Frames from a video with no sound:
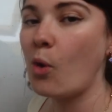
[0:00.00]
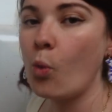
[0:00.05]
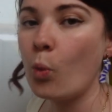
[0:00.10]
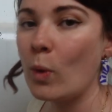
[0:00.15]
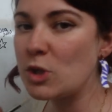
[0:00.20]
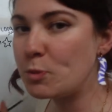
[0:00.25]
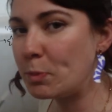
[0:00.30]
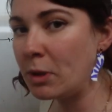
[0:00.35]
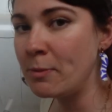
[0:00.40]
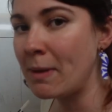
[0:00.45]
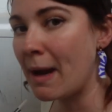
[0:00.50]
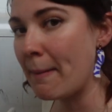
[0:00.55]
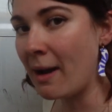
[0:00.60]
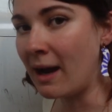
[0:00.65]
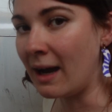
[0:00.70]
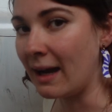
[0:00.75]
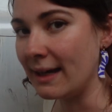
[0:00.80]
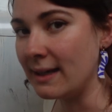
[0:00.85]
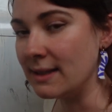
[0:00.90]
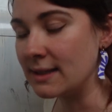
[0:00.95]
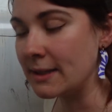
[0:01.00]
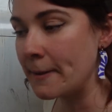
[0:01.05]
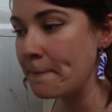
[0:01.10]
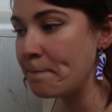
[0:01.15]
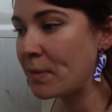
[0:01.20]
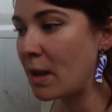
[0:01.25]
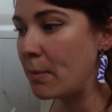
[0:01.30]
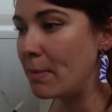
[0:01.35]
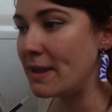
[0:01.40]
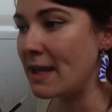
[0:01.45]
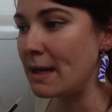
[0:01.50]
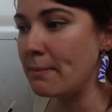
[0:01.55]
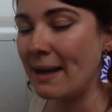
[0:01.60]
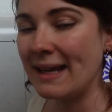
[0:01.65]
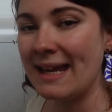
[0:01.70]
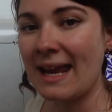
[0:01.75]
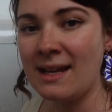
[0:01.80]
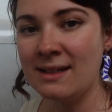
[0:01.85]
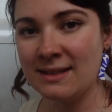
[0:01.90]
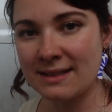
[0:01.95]
which blew my mind. But then
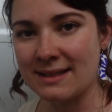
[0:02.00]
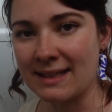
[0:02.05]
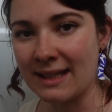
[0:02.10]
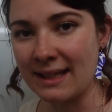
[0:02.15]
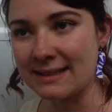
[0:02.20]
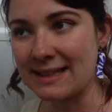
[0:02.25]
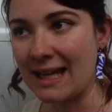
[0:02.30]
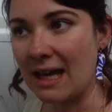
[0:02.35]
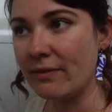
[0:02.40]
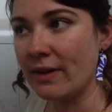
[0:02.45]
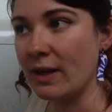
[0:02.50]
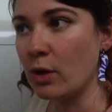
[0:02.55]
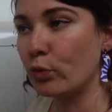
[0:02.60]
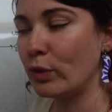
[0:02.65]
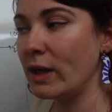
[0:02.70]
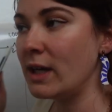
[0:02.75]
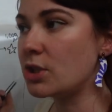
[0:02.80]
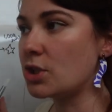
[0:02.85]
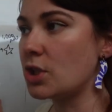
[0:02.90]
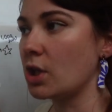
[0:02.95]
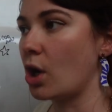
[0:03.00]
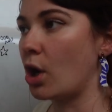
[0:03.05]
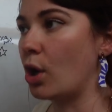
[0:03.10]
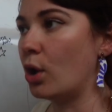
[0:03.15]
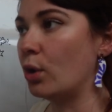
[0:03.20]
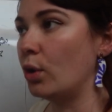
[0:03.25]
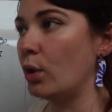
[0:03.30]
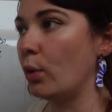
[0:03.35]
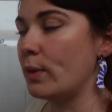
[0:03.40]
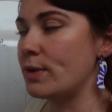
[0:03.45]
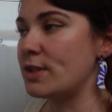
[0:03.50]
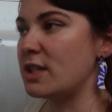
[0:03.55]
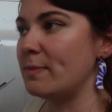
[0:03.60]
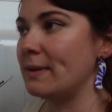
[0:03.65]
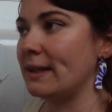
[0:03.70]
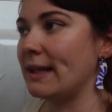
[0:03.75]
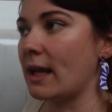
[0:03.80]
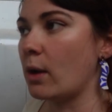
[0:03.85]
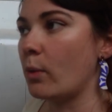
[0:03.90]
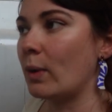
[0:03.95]
my instinct, having reached the goal, was to
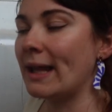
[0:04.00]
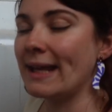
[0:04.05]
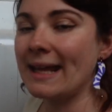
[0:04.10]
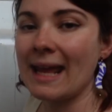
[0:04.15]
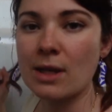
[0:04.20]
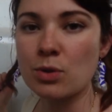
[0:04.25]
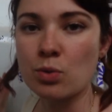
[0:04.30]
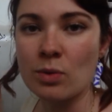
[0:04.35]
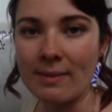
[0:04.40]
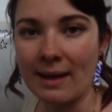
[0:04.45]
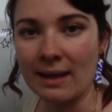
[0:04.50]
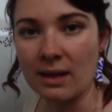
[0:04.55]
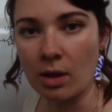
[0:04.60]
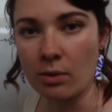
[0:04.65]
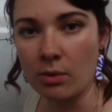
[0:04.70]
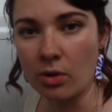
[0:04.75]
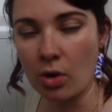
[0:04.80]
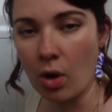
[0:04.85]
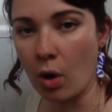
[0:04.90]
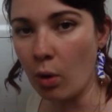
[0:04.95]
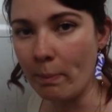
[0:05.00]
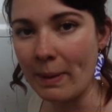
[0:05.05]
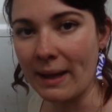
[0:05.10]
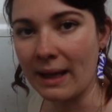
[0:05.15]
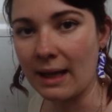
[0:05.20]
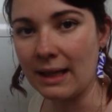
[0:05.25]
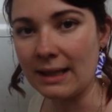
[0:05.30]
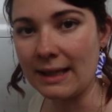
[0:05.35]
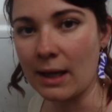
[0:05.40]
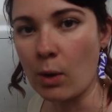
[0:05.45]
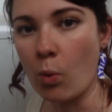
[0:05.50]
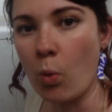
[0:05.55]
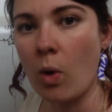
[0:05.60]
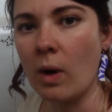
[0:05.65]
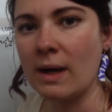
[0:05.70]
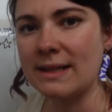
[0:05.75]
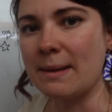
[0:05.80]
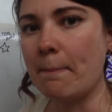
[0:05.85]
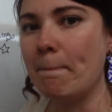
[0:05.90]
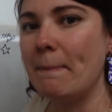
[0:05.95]
be like, well, I guess we make the goal bigger. Like,
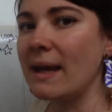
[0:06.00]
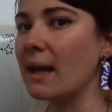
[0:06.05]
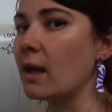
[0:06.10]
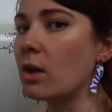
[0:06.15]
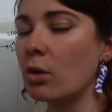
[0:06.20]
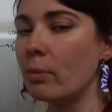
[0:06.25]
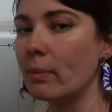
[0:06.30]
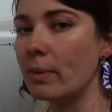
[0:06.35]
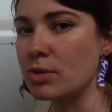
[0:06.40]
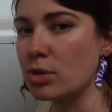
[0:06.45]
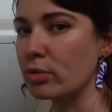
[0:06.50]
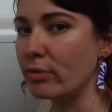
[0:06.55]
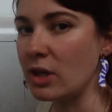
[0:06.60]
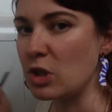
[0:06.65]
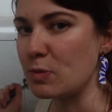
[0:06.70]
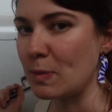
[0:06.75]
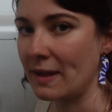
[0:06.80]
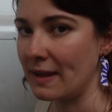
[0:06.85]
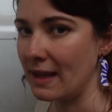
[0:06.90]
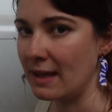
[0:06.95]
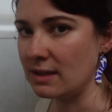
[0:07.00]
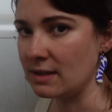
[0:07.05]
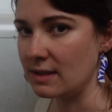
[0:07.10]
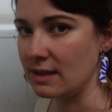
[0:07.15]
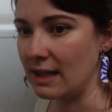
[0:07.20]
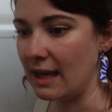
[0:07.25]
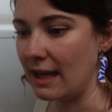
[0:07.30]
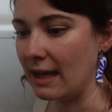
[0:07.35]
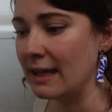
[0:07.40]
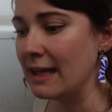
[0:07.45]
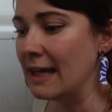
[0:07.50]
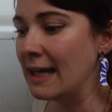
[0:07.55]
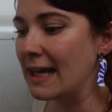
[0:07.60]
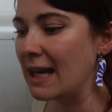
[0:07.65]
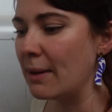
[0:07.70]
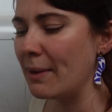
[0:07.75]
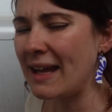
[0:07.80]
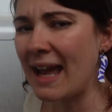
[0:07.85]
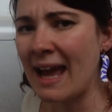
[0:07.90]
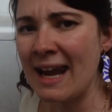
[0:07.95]
what is a bigger number to reach by the end of the year?
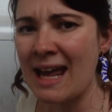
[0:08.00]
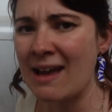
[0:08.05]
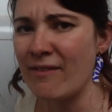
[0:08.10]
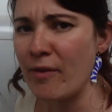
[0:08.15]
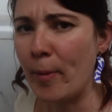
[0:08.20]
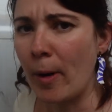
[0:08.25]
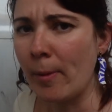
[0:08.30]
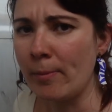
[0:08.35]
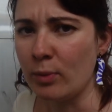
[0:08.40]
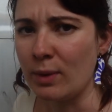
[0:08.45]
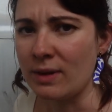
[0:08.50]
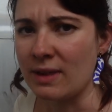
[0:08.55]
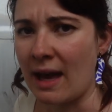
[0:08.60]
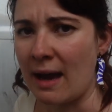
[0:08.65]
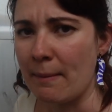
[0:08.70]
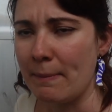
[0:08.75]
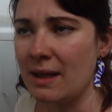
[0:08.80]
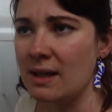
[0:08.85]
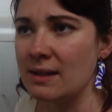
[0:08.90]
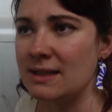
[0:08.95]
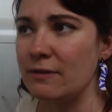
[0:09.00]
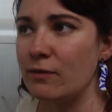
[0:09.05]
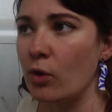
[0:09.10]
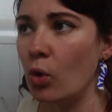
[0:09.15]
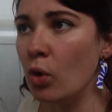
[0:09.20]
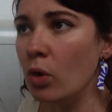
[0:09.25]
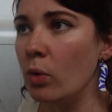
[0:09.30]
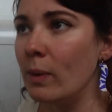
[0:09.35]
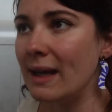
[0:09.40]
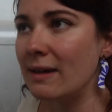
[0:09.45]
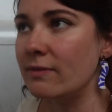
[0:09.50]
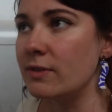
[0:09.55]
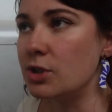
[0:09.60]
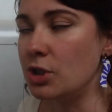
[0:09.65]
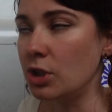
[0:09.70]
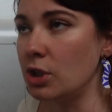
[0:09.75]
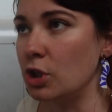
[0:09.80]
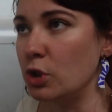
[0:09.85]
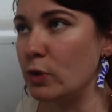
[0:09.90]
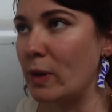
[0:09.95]
Now, I kind of have a problem with that, because if all we ever
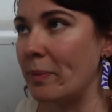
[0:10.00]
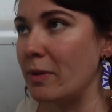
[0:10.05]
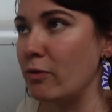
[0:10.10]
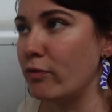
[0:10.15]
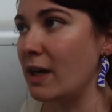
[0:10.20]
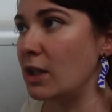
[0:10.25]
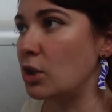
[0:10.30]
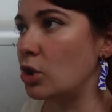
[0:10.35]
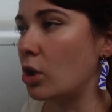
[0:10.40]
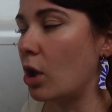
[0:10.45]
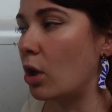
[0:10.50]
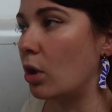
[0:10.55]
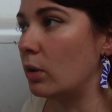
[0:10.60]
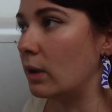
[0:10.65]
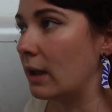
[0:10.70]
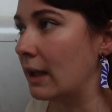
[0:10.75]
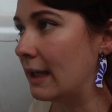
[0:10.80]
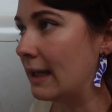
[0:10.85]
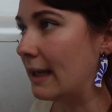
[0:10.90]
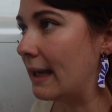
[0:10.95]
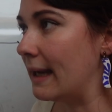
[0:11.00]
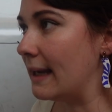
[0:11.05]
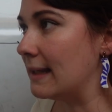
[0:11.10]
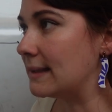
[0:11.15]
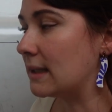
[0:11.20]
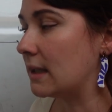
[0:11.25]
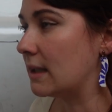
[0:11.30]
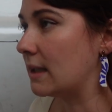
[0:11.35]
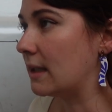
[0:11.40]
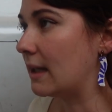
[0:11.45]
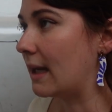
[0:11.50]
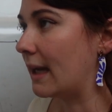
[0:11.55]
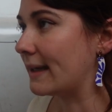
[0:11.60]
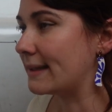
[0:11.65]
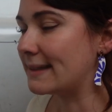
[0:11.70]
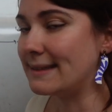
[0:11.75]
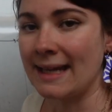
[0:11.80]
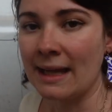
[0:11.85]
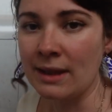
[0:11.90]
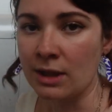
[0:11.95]
do when we reach a goal is
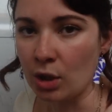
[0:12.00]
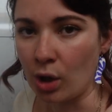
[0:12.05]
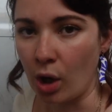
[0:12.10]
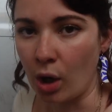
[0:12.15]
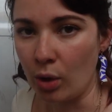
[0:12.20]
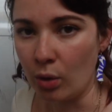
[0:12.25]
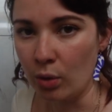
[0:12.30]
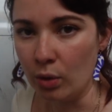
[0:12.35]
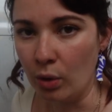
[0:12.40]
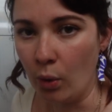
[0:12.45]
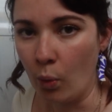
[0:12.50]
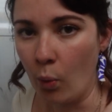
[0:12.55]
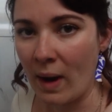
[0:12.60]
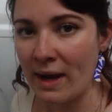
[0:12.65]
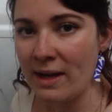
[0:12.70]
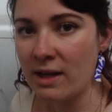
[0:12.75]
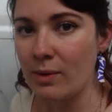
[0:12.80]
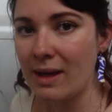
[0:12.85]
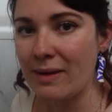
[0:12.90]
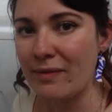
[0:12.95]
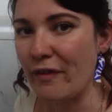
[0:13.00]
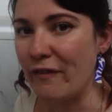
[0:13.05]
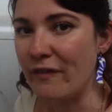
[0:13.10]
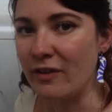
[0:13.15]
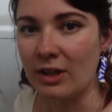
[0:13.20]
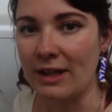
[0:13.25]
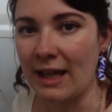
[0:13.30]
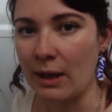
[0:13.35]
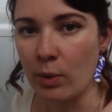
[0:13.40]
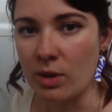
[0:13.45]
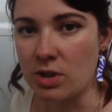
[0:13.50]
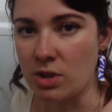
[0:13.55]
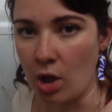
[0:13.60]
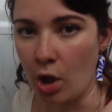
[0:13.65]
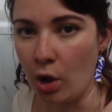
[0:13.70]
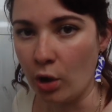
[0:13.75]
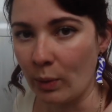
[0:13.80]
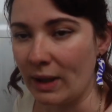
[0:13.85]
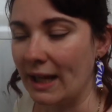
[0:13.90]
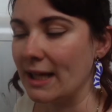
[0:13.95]
extend the goal, when do we ever feel like we're
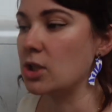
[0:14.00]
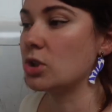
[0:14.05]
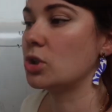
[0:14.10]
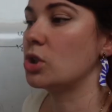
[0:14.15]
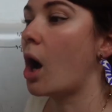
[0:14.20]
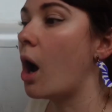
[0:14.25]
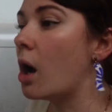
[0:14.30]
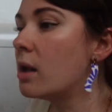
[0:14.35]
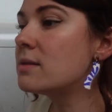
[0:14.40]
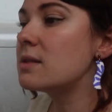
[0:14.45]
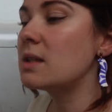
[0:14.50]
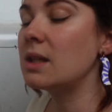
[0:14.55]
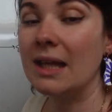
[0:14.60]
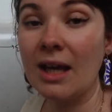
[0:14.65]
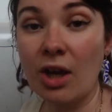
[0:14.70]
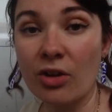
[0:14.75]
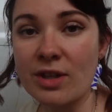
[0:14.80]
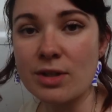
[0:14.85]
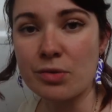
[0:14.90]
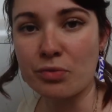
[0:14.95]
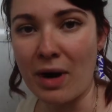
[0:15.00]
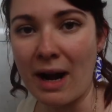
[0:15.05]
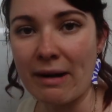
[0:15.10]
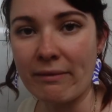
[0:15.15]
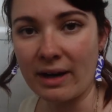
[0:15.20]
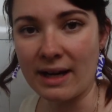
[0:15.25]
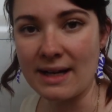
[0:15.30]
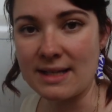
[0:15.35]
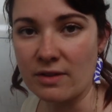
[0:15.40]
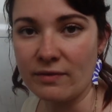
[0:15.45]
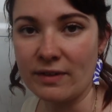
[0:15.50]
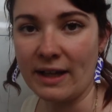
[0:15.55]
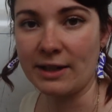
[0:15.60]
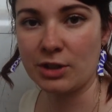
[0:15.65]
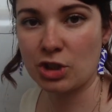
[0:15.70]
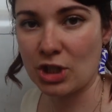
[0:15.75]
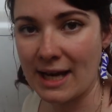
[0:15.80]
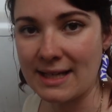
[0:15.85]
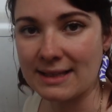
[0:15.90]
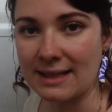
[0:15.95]
done? We're like just constantly on this rat race of like
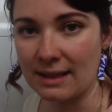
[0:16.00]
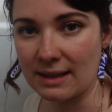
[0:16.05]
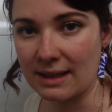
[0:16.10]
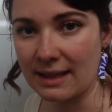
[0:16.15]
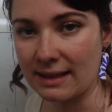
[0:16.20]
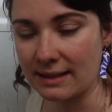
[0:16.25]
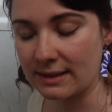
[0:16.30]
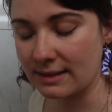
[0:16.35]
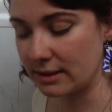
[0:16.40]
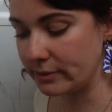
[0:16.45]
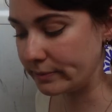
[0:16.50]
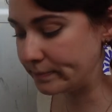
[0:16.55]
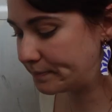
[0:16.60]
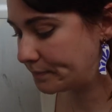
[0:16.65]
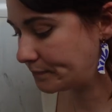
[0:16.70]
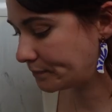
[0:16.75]
chasing things.